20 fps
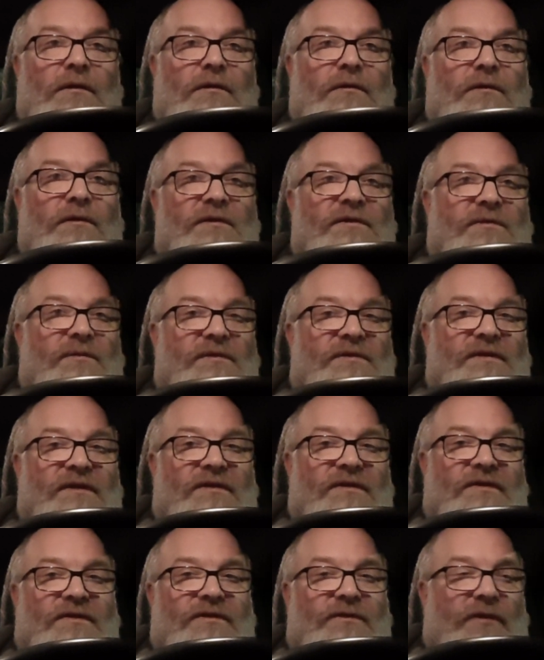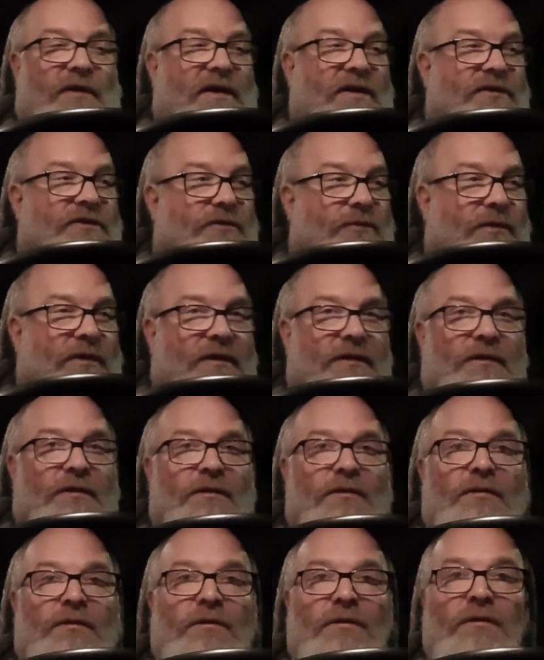this was a strange
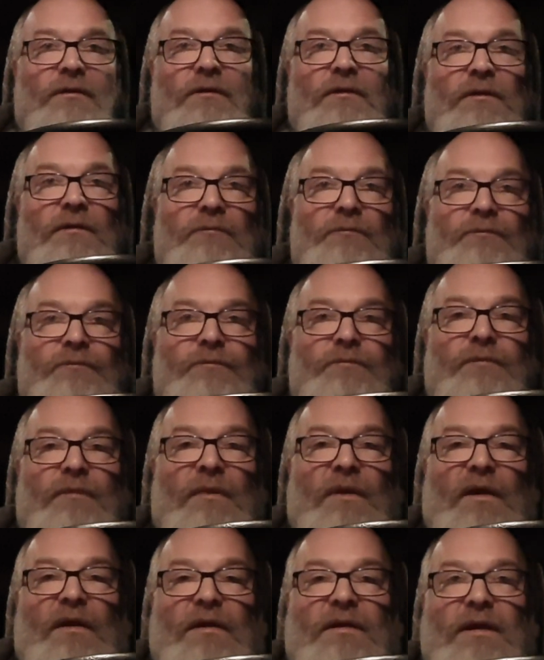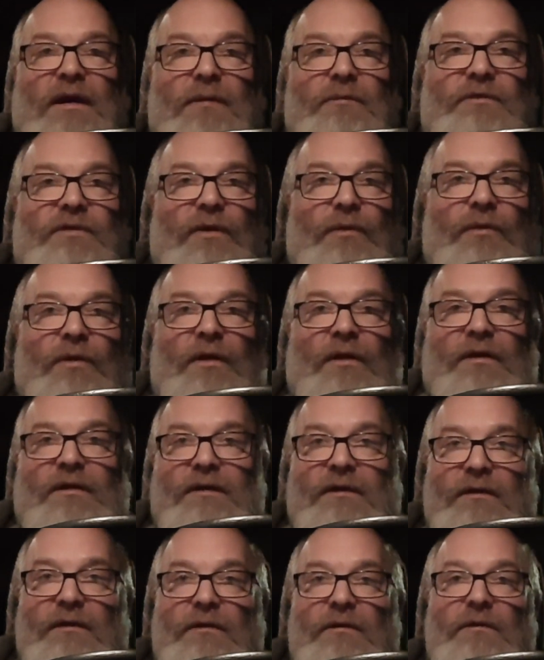one. I came to work
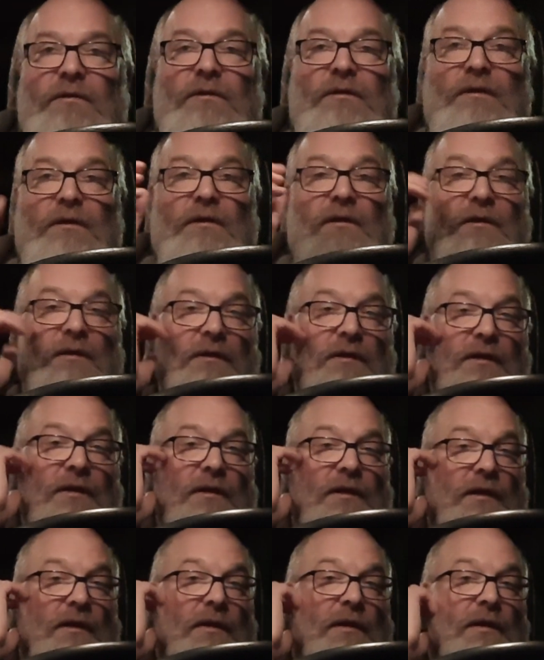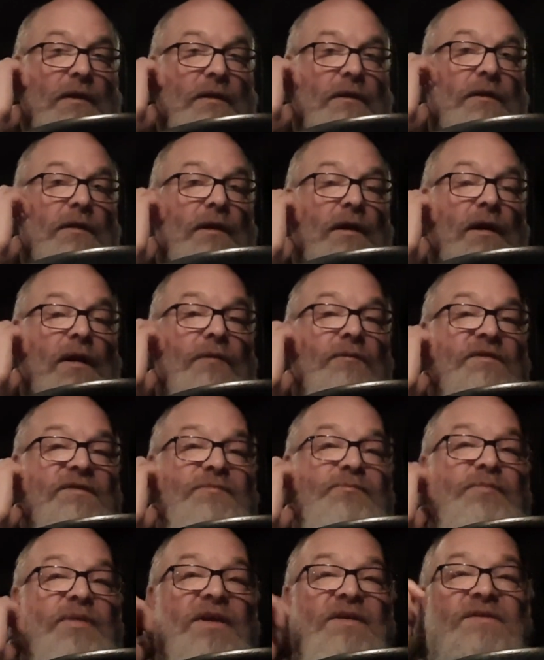and I was
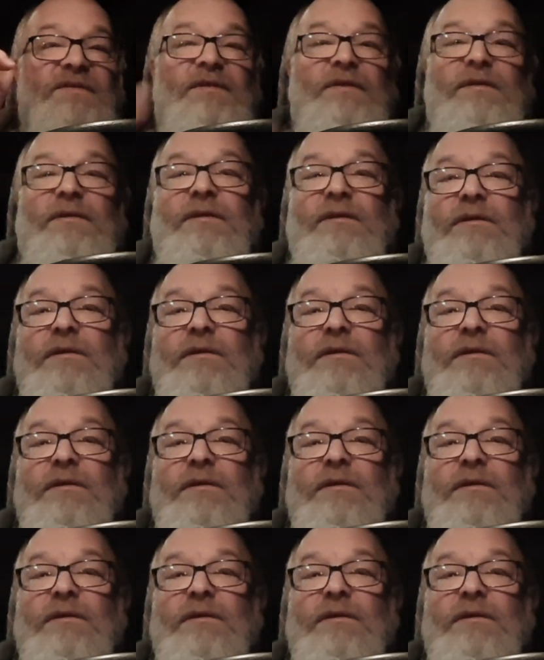busy.